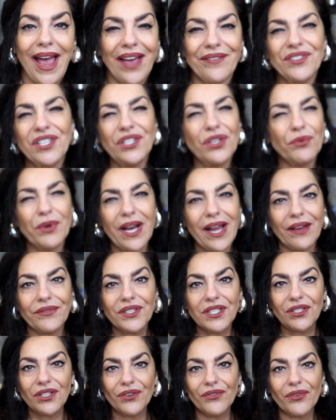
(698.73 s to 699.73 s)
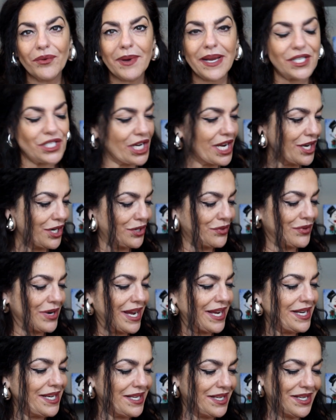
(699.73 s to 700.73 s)
I have to do what I have to do for my channel,
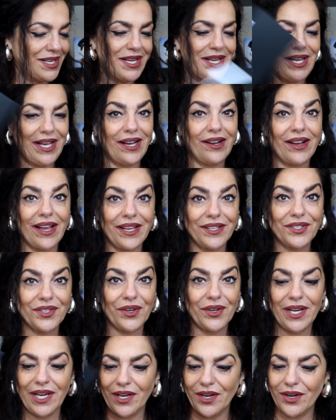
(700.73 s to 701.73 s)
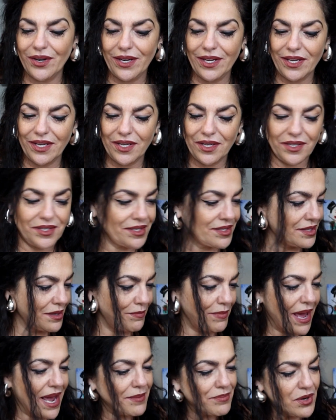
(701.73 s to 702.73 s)
right? Okay, so here is
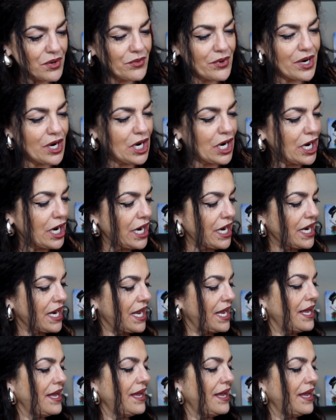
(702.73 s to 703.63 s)
the paperwork.